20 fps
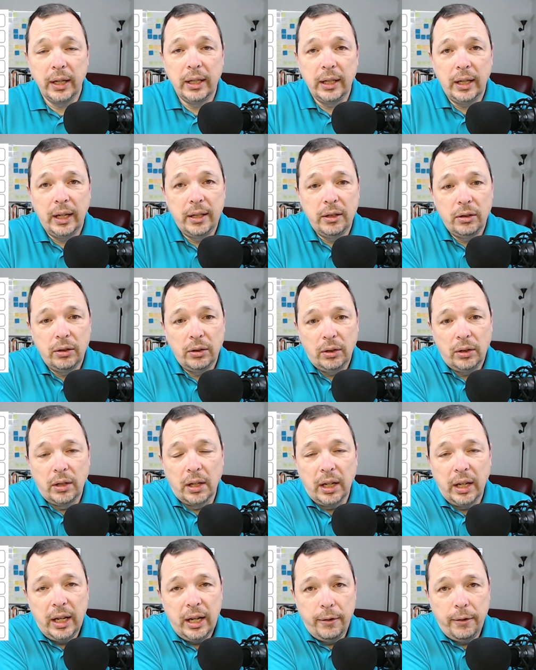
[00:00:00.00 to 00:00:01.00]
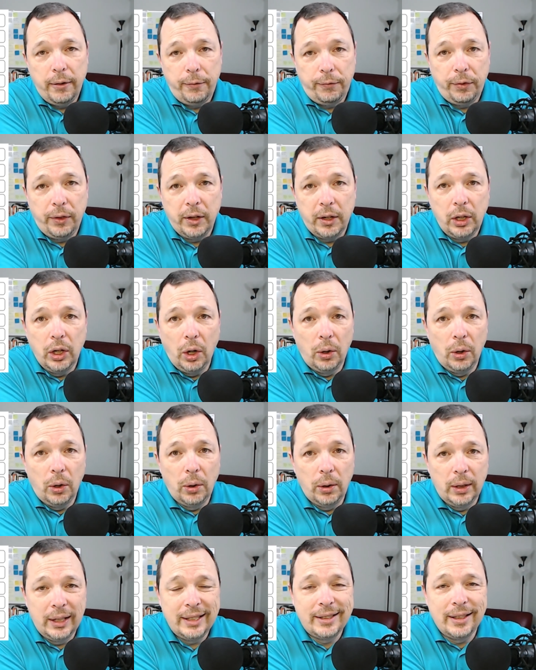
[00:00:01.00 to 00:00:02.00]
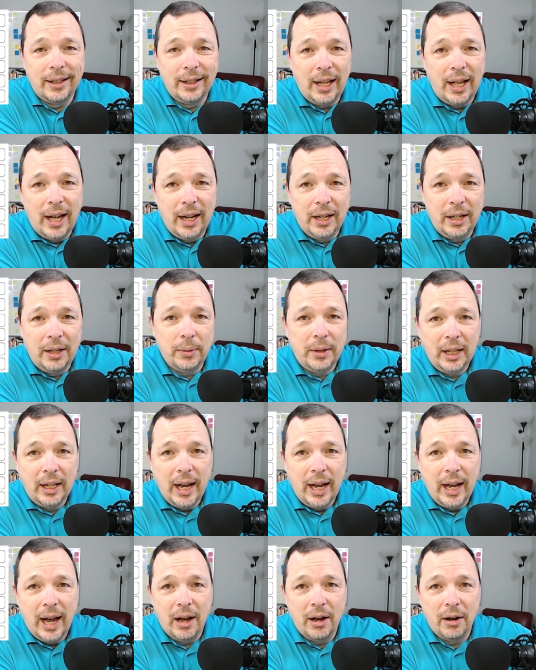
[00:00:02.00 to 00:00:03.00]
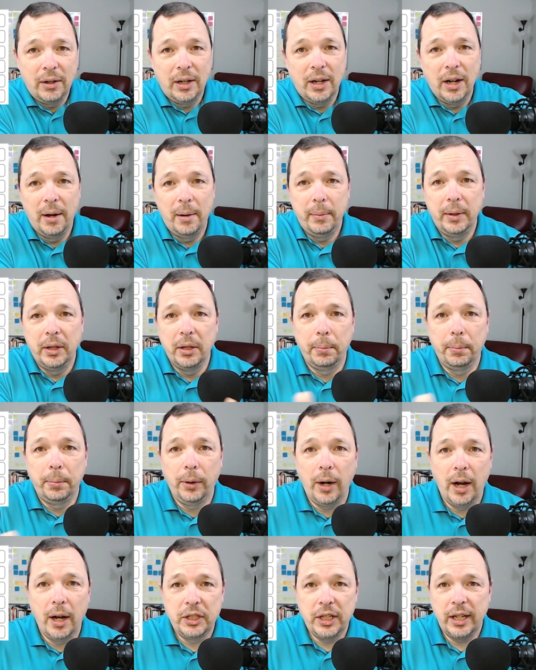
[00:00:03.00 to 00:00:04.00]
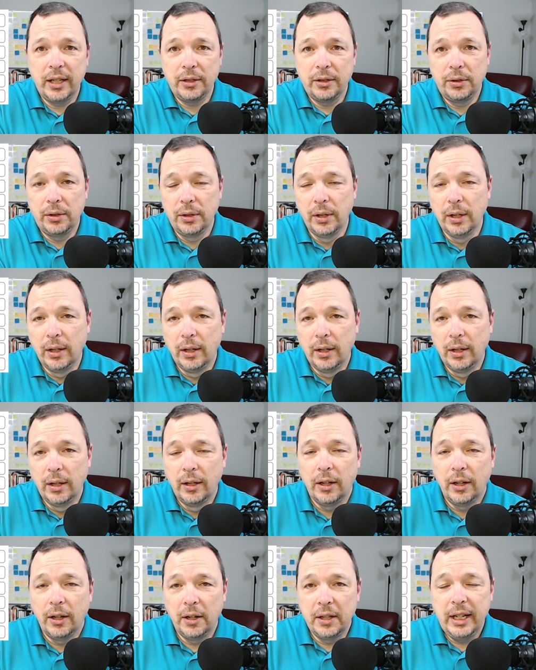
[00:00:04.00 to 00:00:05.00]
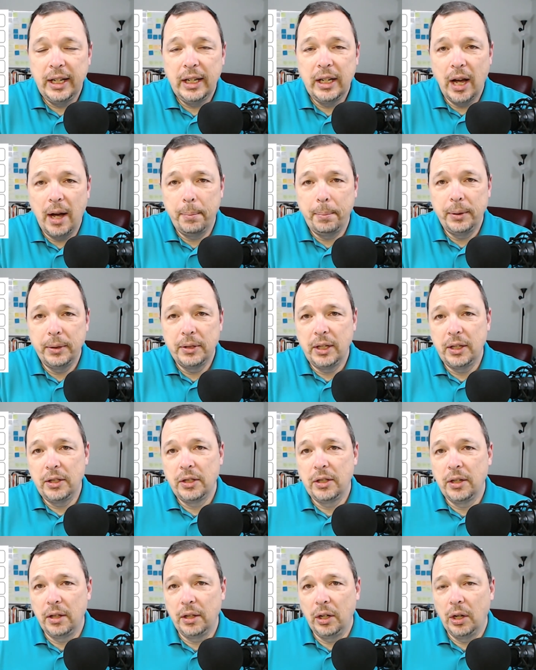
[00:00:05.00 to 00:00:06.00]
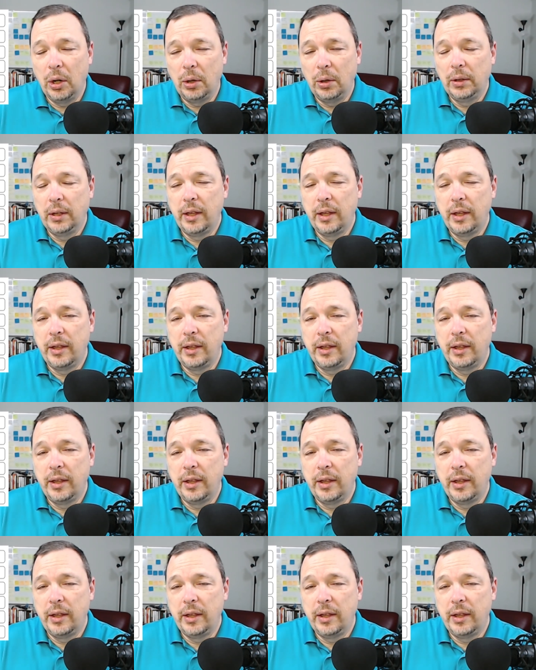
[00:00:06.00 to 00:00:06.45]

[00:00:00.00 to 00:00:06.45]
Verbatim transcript: And, and look, if the goal is aligned with the outcome, and the projects are a decomposition of the goal,